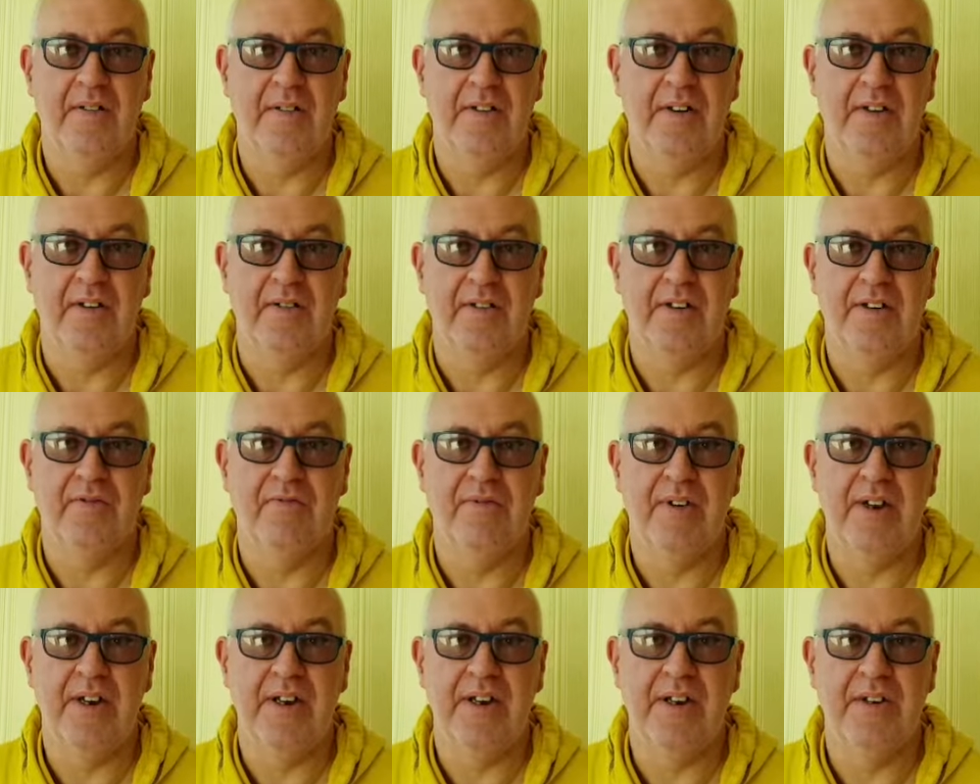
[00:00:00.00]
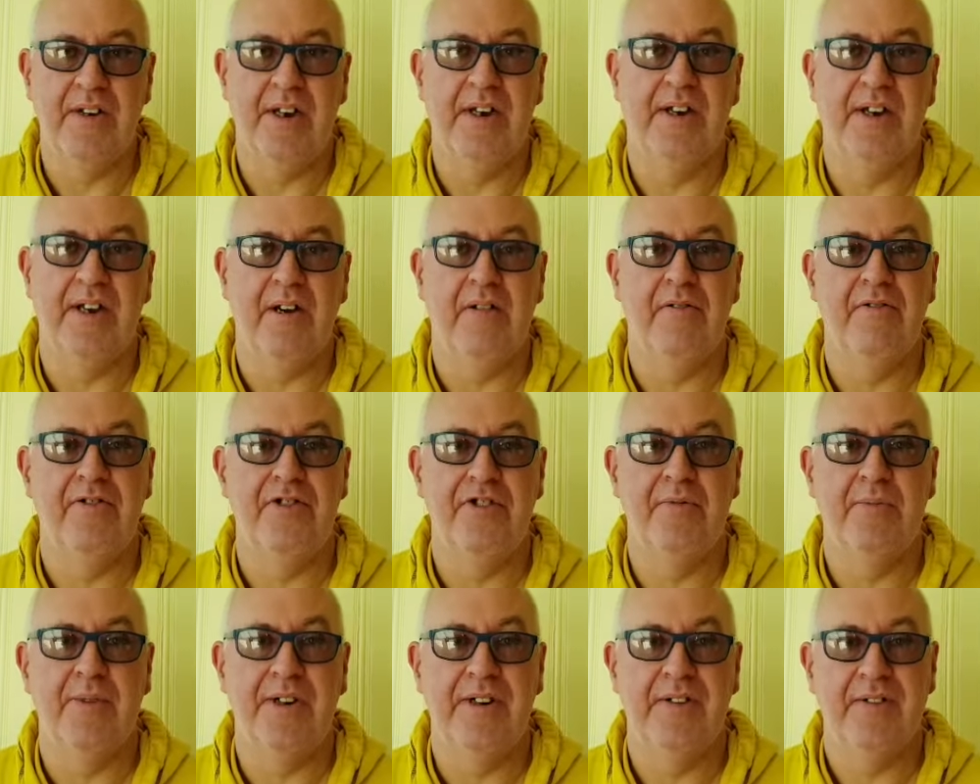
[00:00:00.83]
You know, it's really
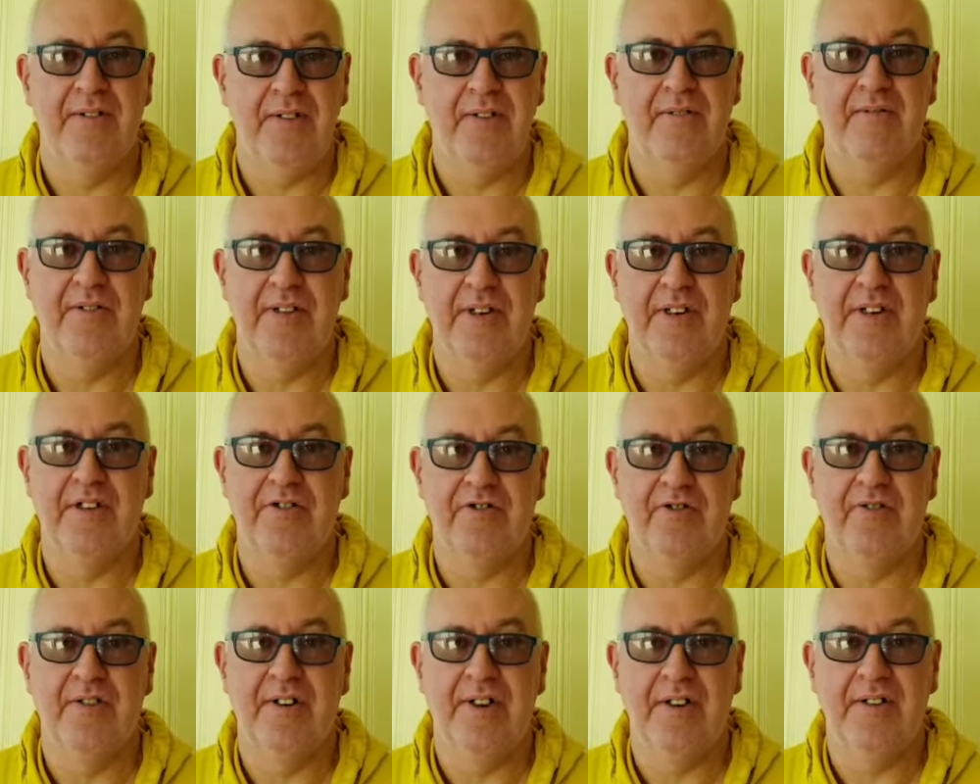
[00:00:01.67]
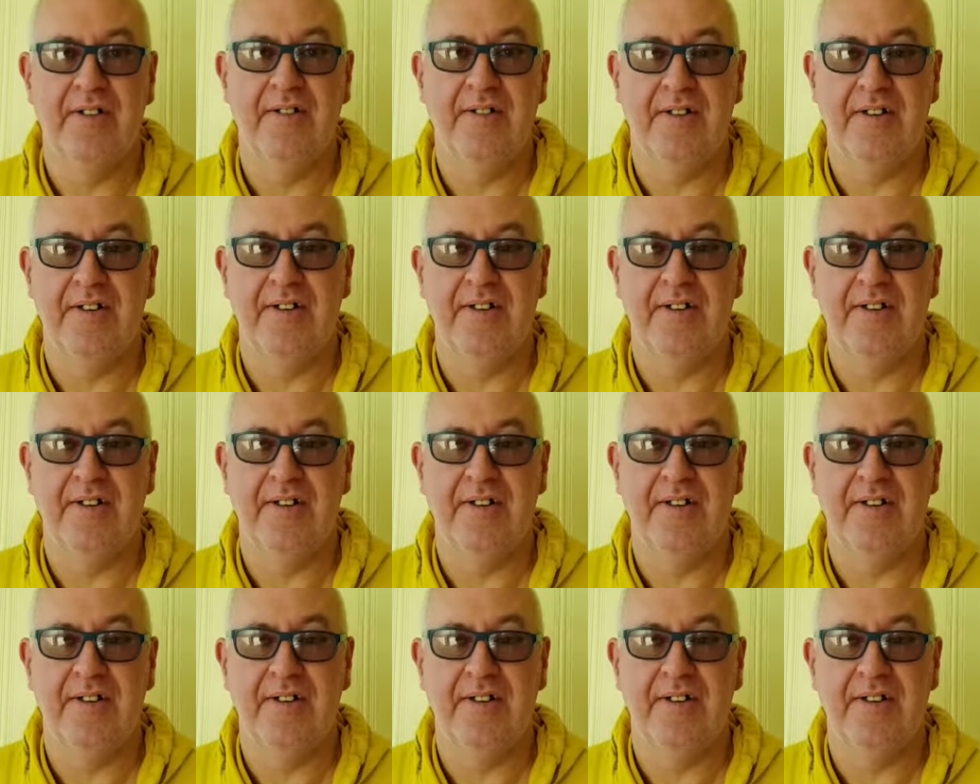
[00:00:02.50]
encouraging me. I enjoy it,